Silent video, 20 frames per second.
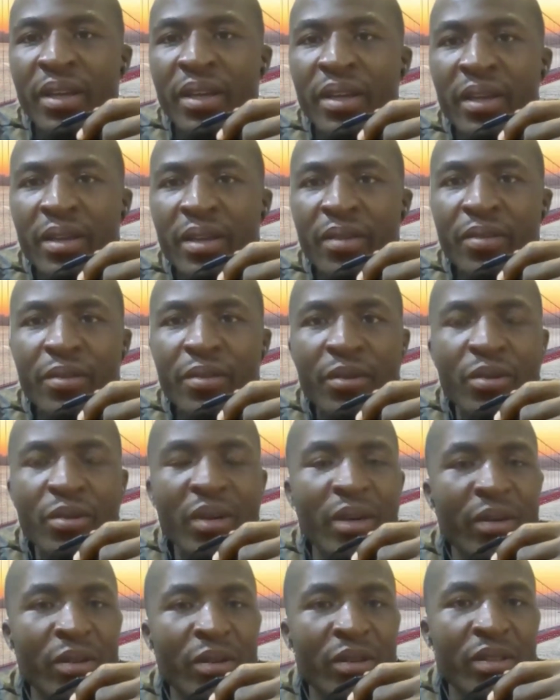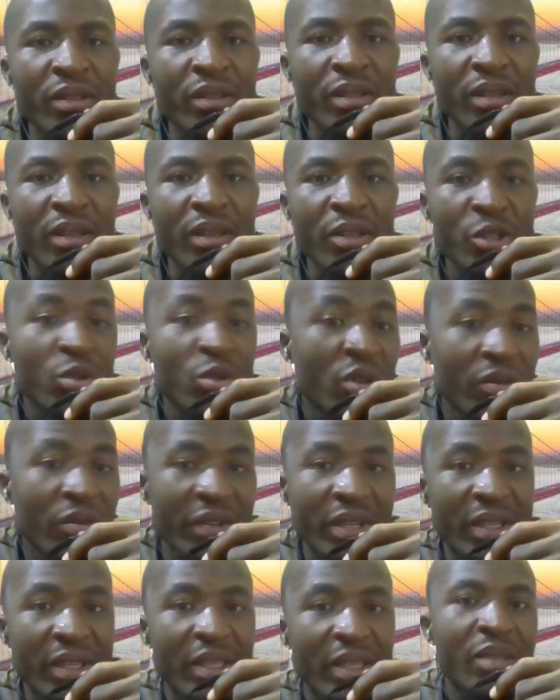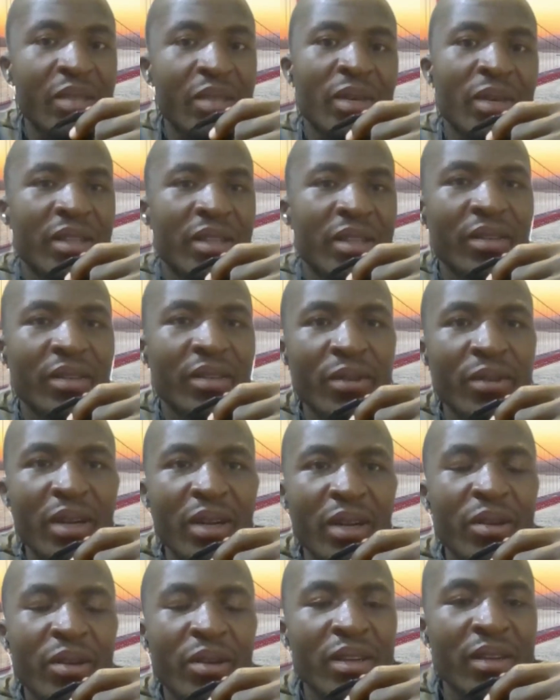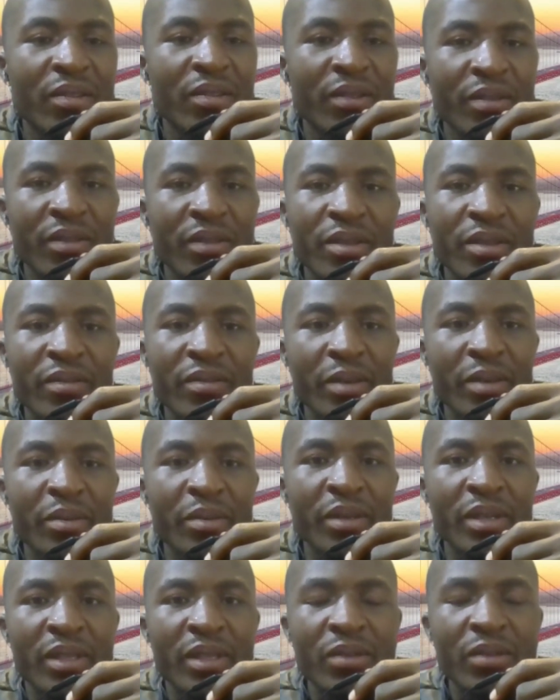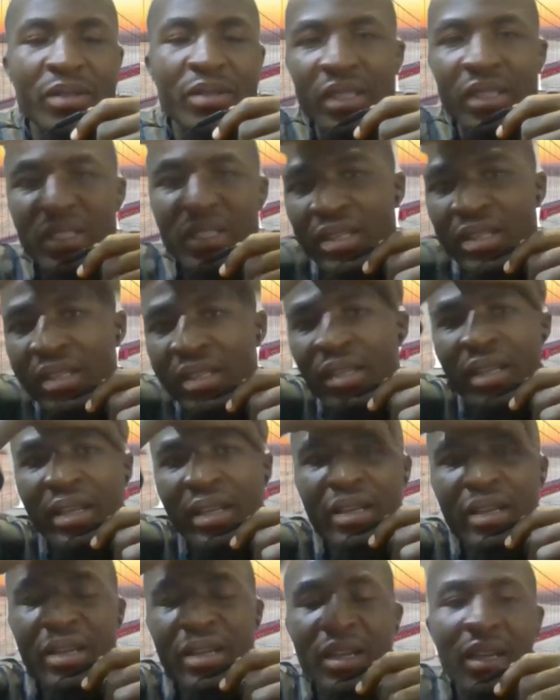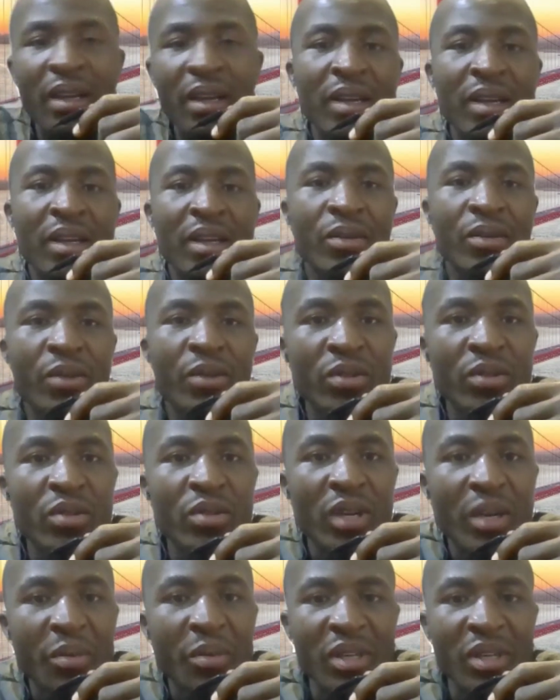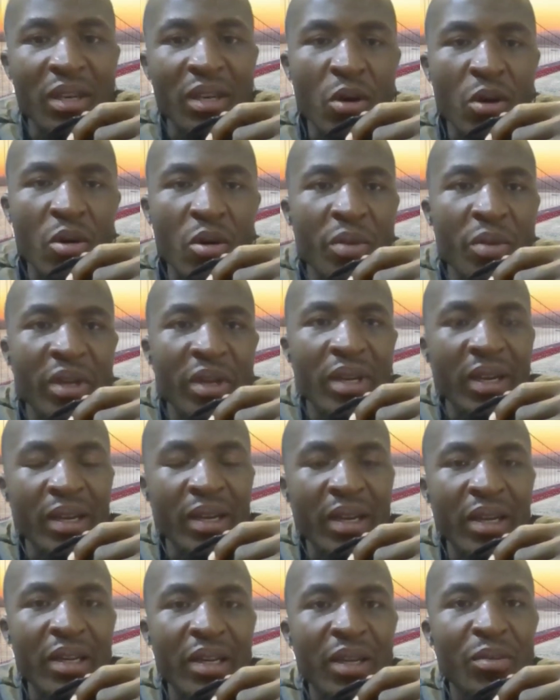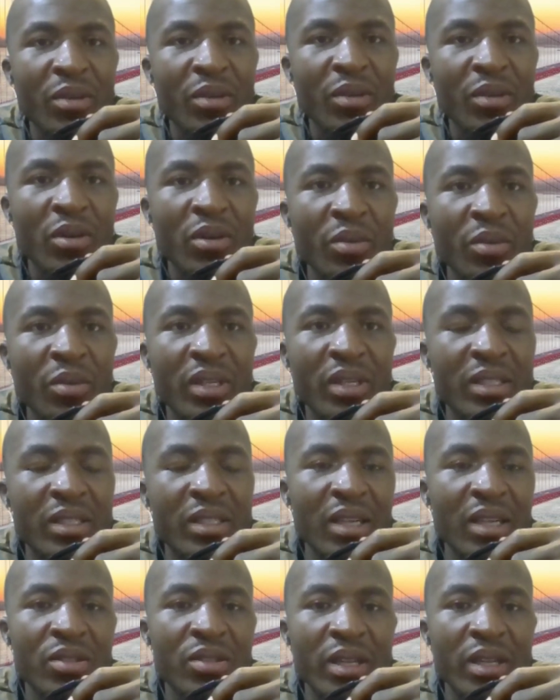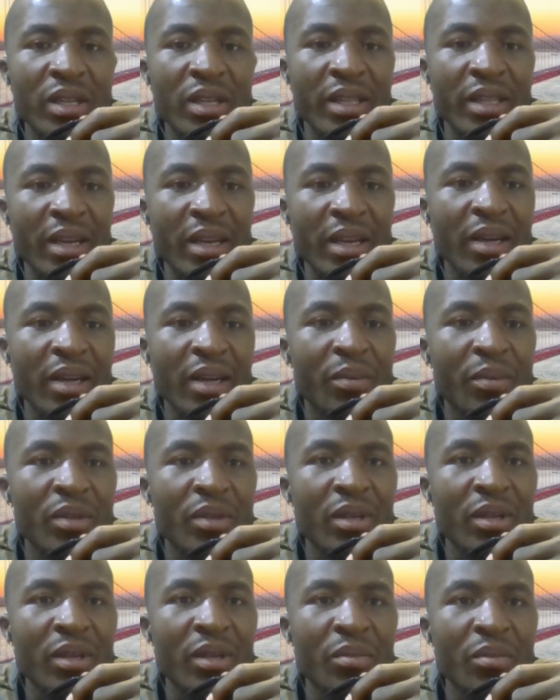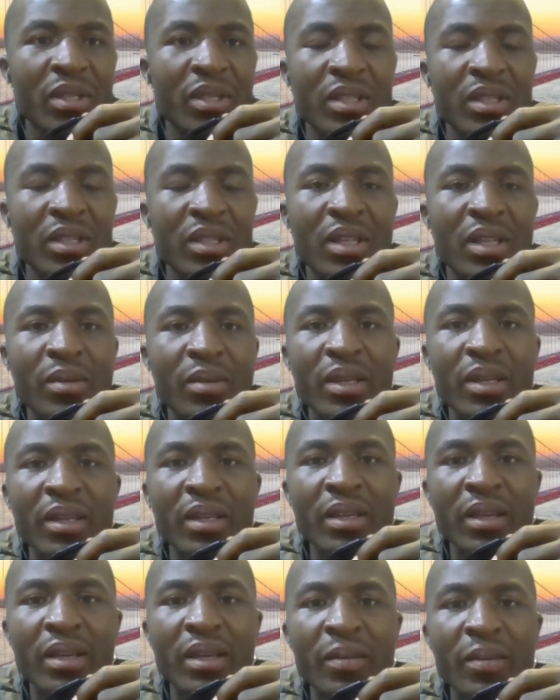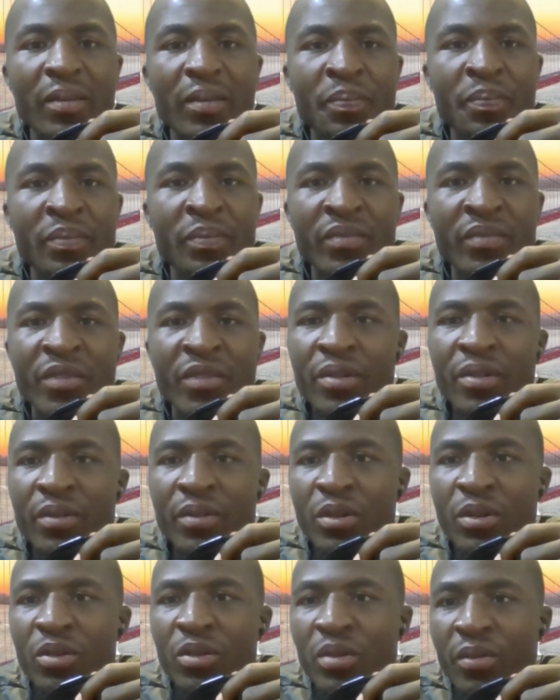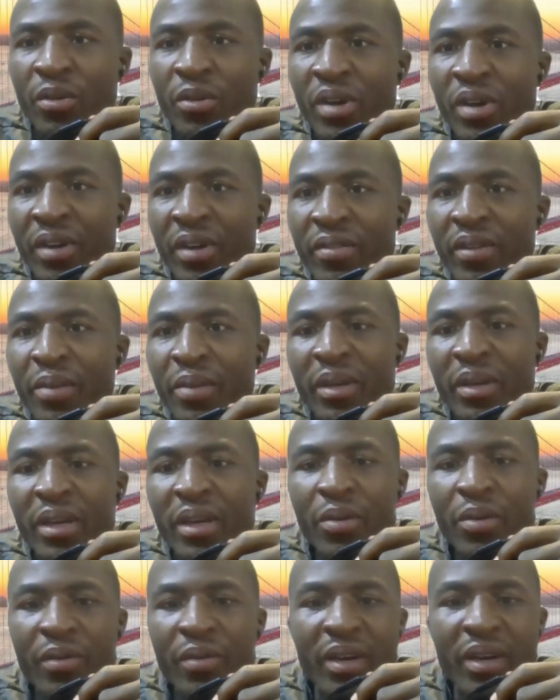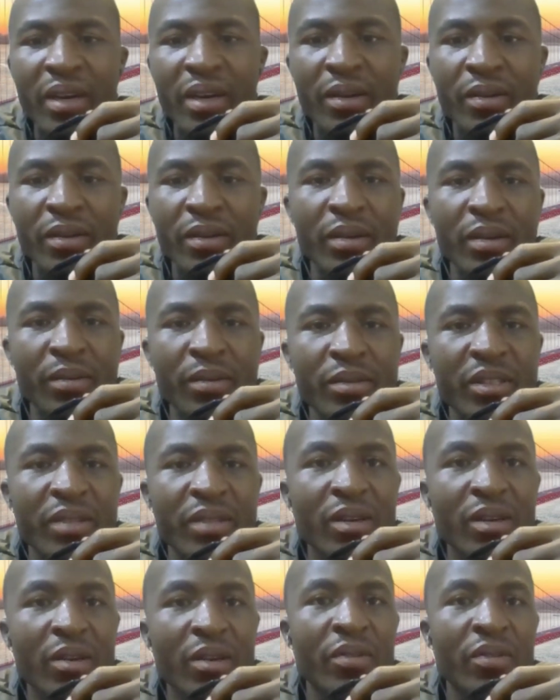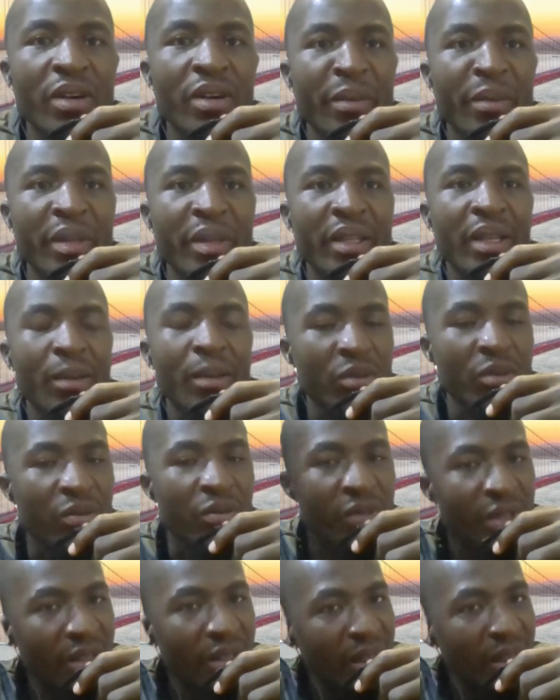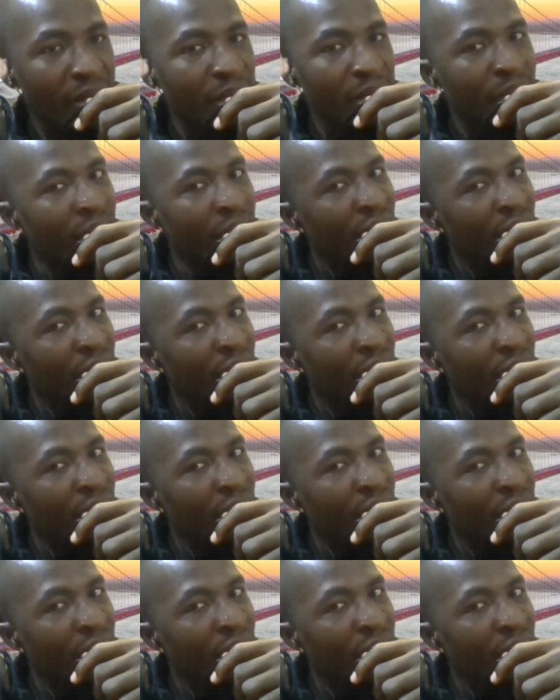If you are not sure of the date, but we are looking at 15 February, which is Saturday, going to happen at Hopin Academy. Hopin is actually a tech hub based in Tamale here. And for those of you who are familiar, we've had several of our meetups over there,